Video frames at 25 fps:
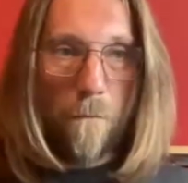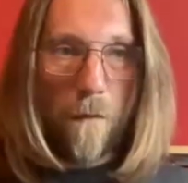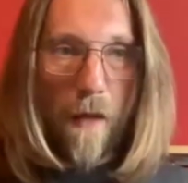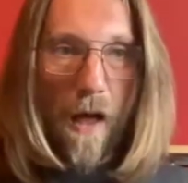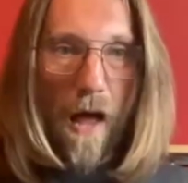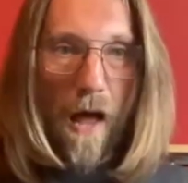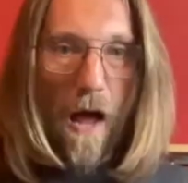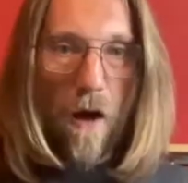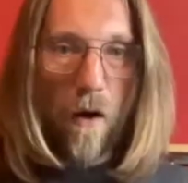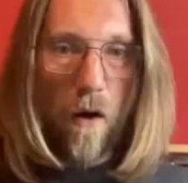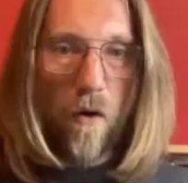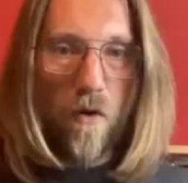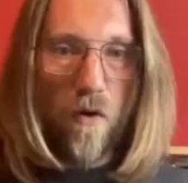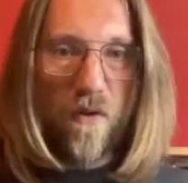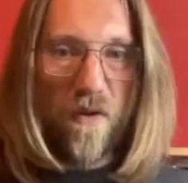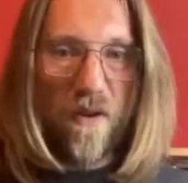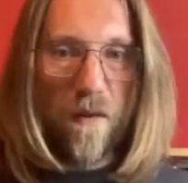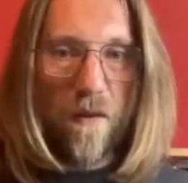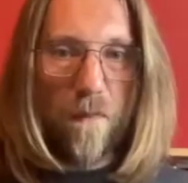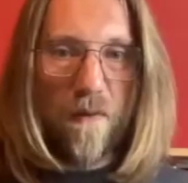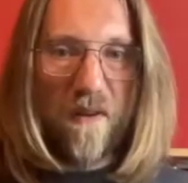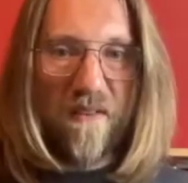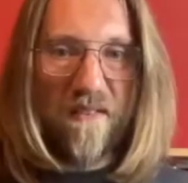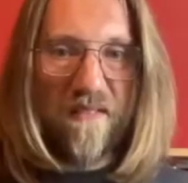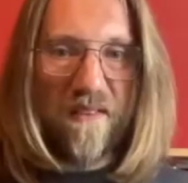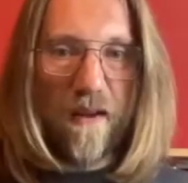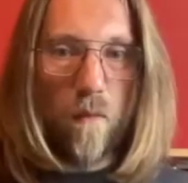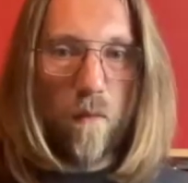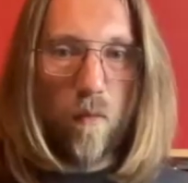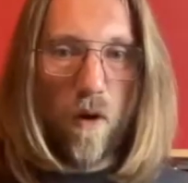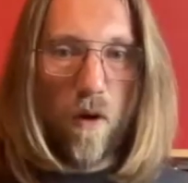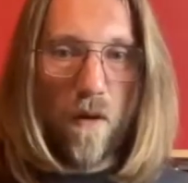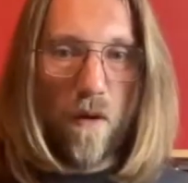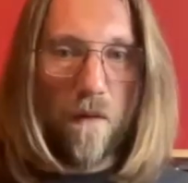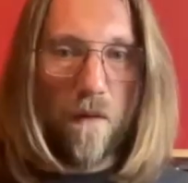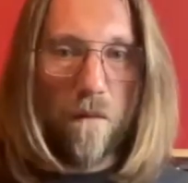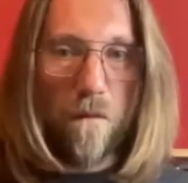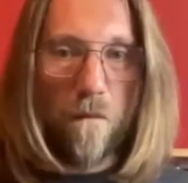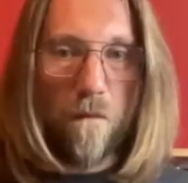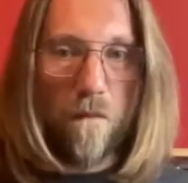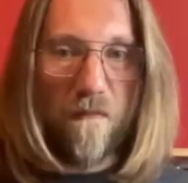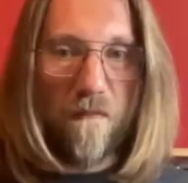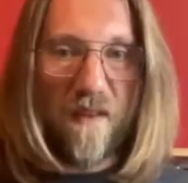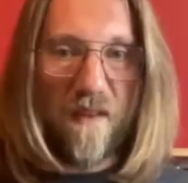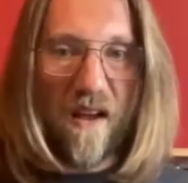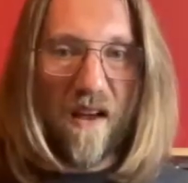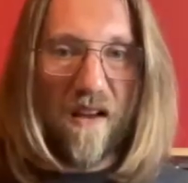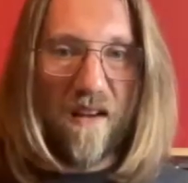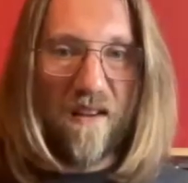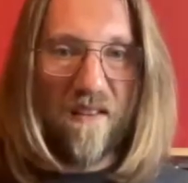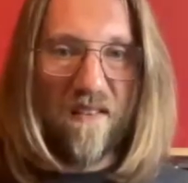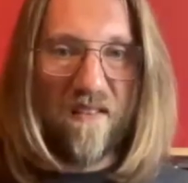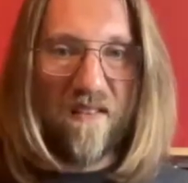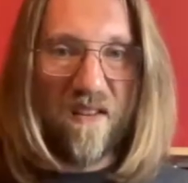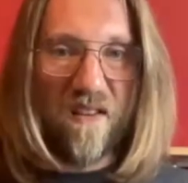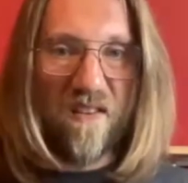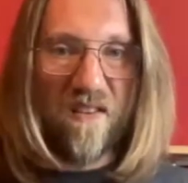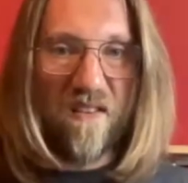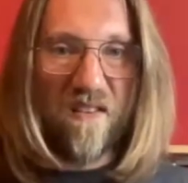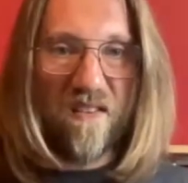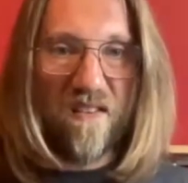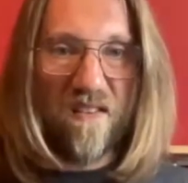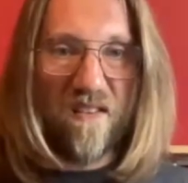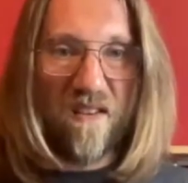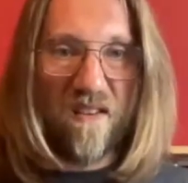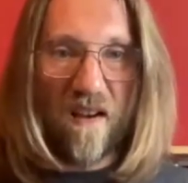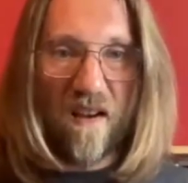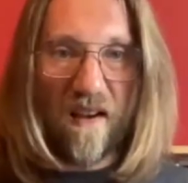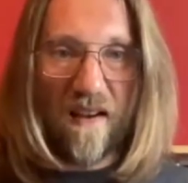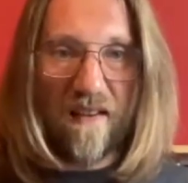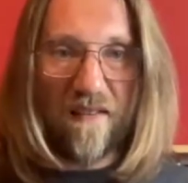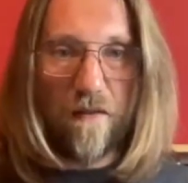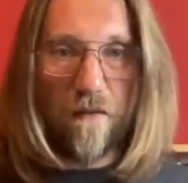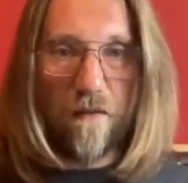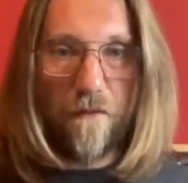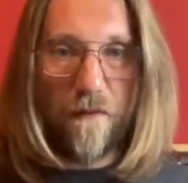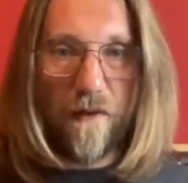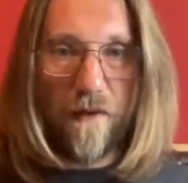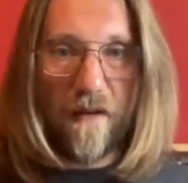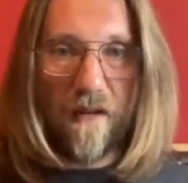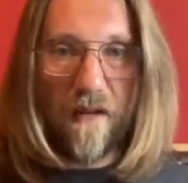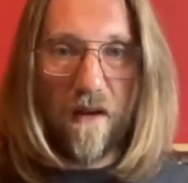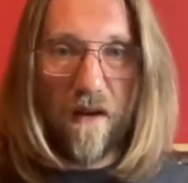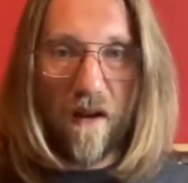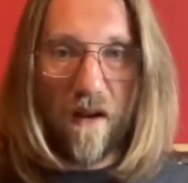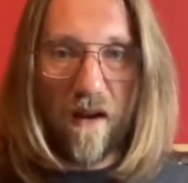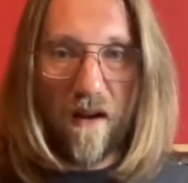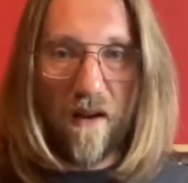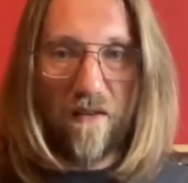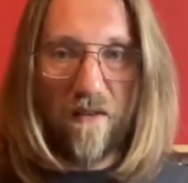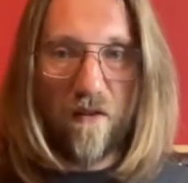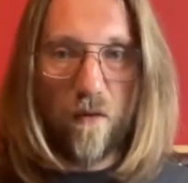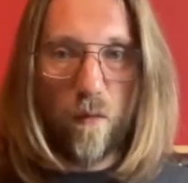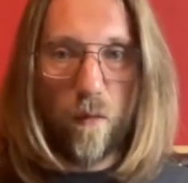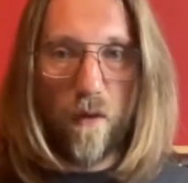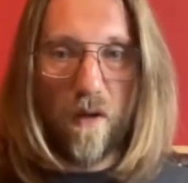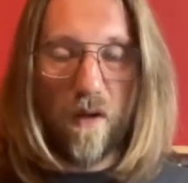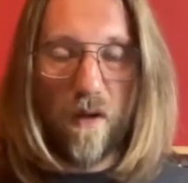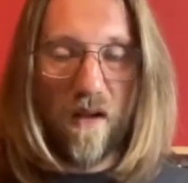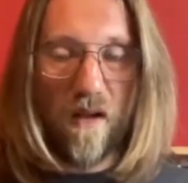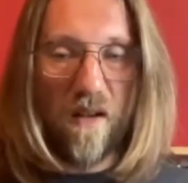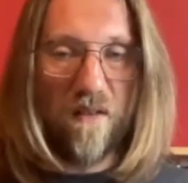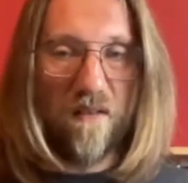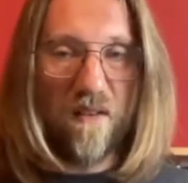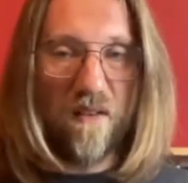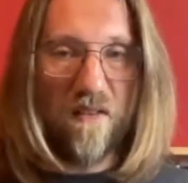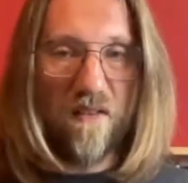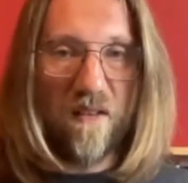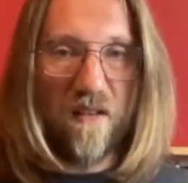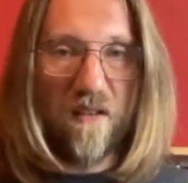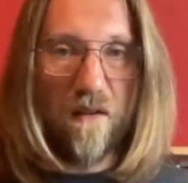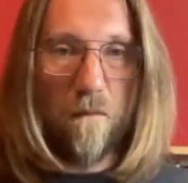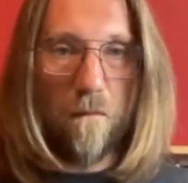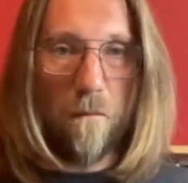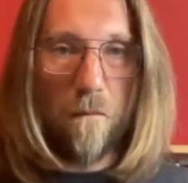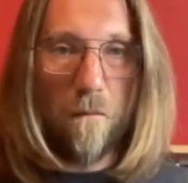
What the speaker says: how could there be someone that exists as a thing, as a real entity?